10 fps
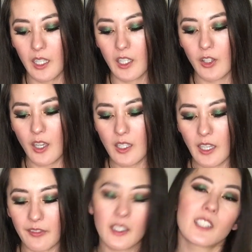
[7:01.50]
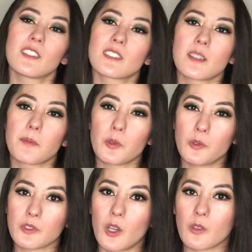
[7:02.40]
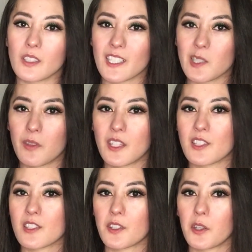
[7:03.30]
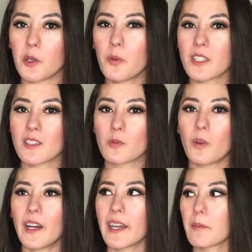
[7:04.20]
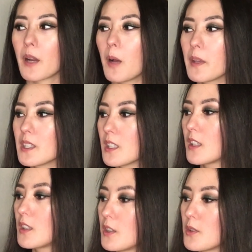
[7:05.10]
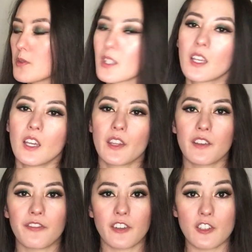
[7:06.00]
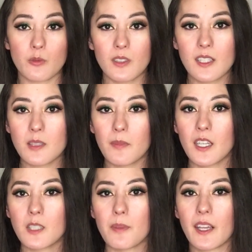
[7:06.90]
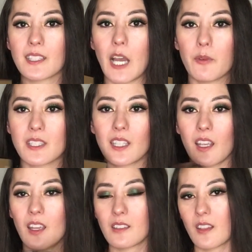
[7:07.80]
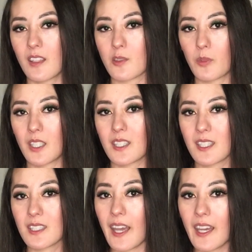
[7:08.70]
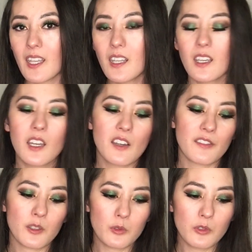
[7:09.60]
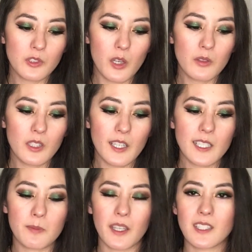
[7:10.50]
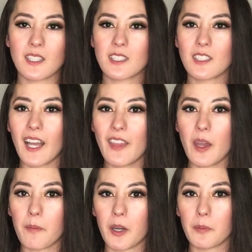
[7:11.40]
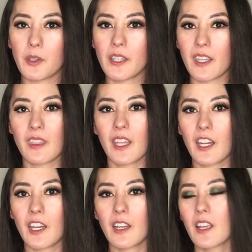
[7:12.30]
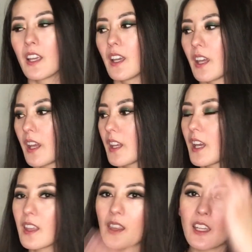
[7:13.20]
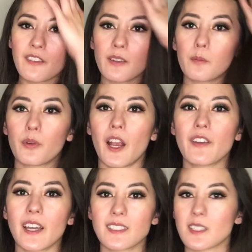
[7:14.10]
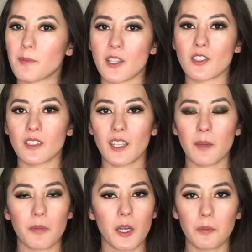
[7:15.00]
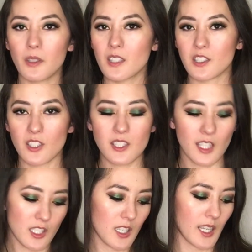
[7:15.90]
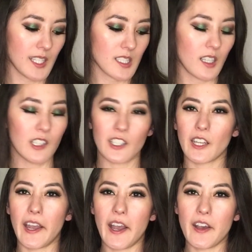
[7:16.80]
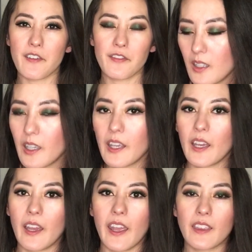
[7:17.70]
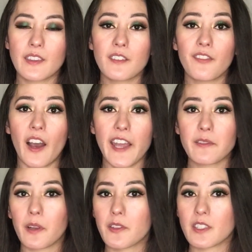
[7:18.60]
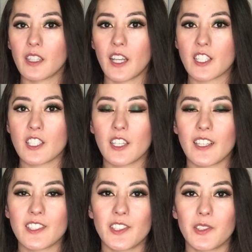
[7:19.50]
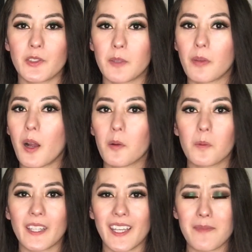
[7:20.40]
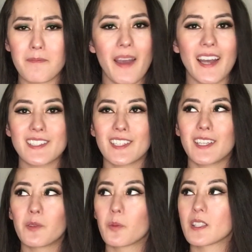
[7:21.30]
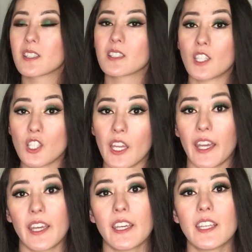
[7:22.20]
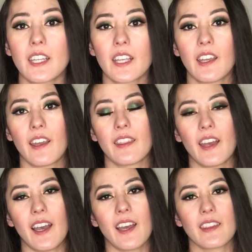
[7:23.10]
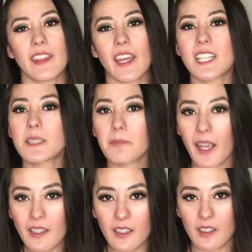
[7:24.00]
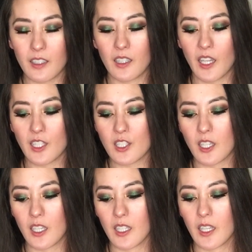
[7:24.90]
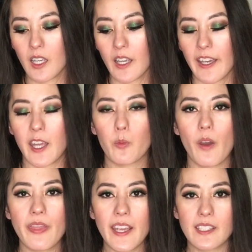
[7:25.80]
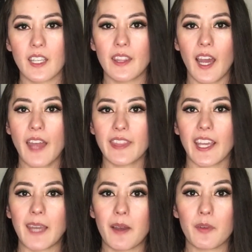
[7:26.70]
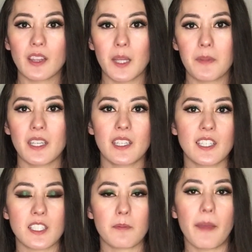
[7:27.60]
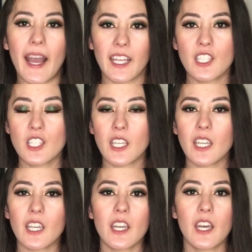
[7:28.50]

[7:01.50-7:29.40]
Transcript: You can definitely do some cool tone looks with this too, which is why I probably didn't use the first one as much, because I was digging into this one instead for cool tone looks, because it still had that purple in there. And I think that for brown eyes especially, purple is just such a nice color to have. And the Divine Rose collection, as you could probably imagine, was such a hit that they expanded the collection. And when they did that, they came out with limited edition packaging.